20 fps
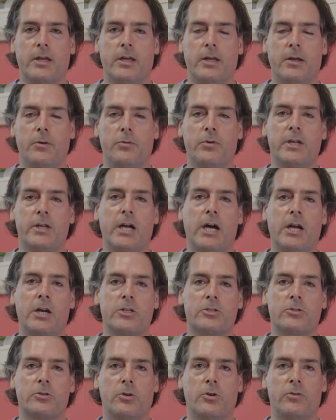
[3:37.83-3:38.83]
uh,
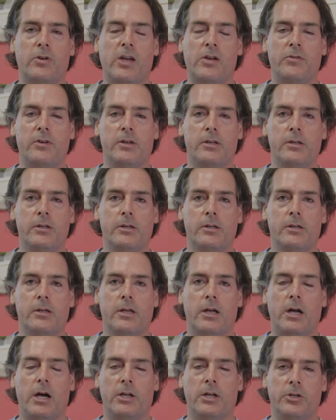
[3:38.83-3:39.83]
regardless of having
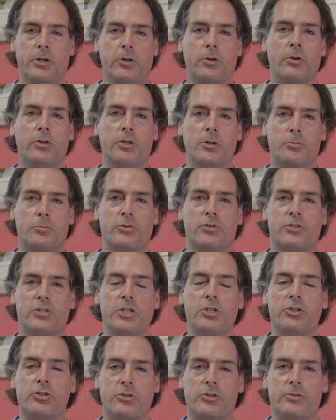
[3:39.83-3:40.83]
undergone the
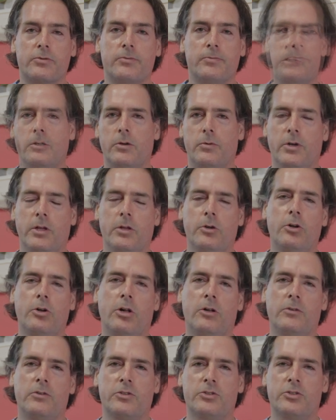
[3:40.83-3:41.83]
procedure. The real
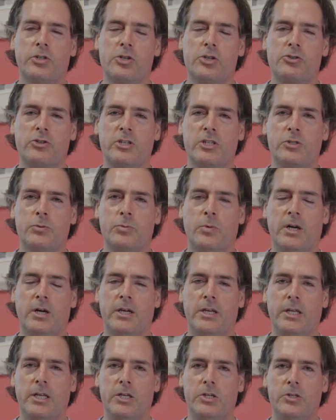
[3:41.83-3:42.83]
goal of the surgery is
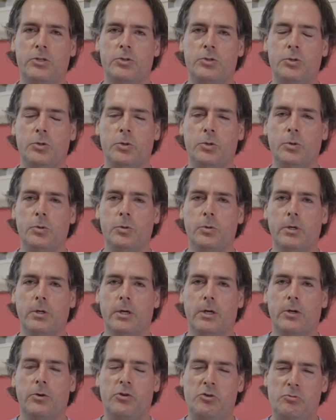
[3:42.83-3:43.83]
one is to
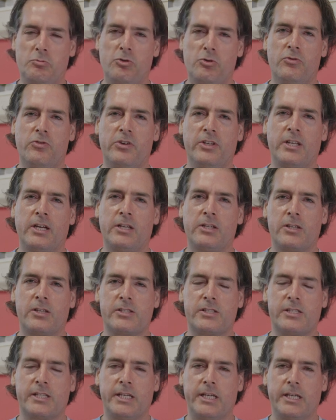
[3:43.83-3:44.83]
remove
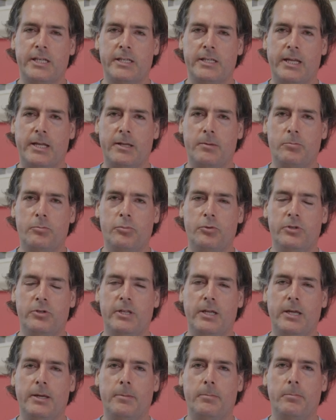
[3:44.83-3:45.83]
redundant skin and put
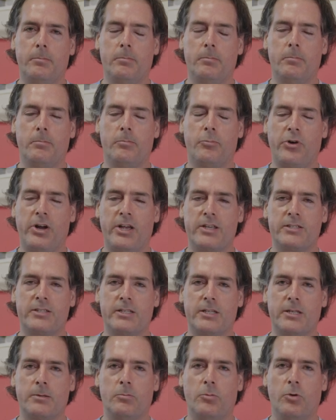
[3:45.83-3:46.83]
the press
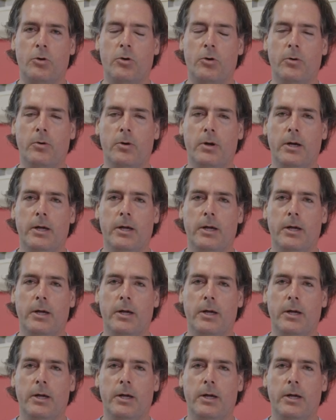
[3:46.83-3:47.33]
in a more